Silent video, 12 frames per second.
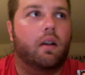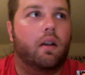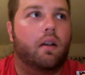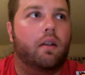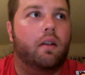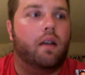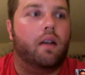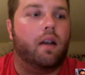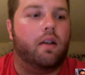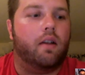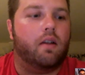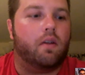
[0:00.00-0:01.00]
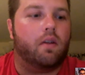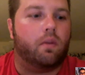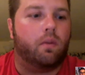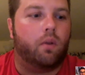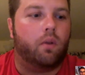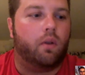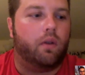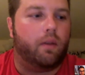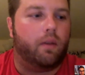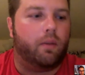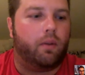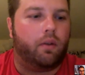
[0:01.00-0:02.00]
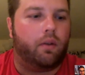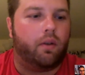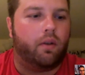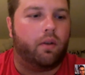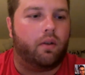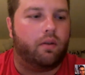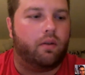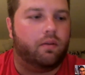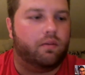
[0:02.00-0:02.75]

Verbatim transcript: need to head just for more of a personal